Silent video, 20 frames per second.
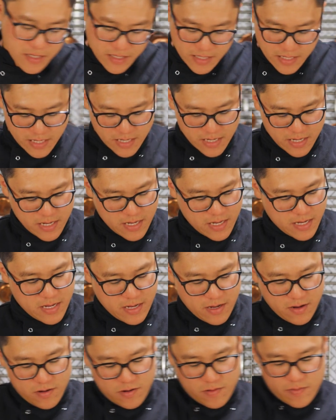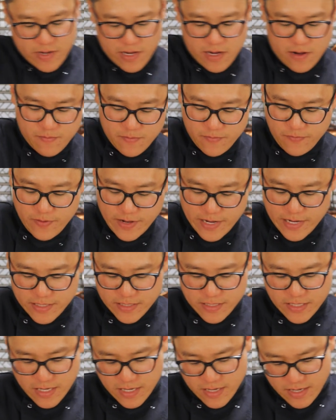here, my almond
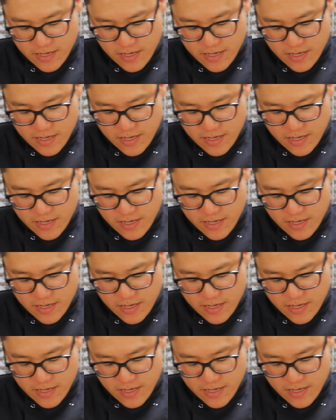flakes.